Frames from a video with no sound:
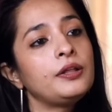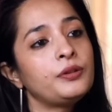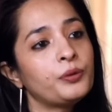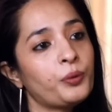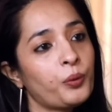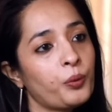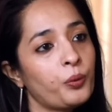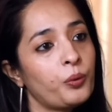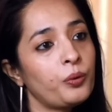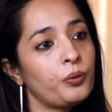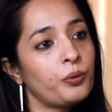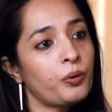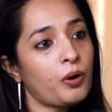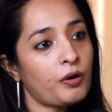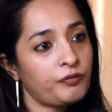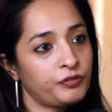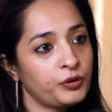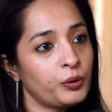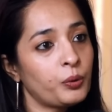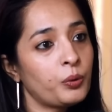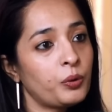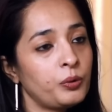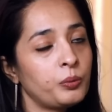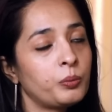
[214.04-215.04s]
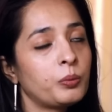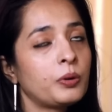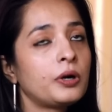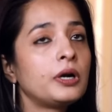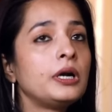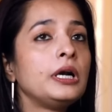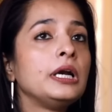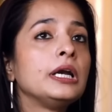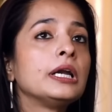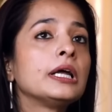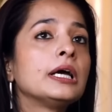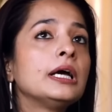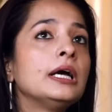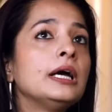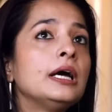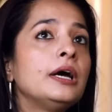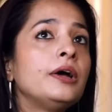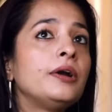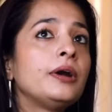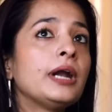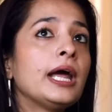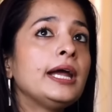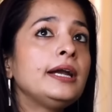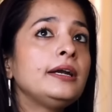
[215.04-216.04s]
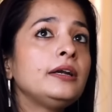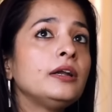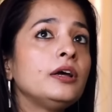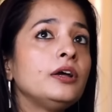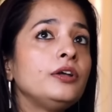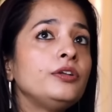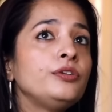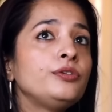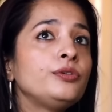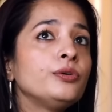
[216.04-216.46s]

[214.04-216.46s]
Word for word: in the old of the old world, right?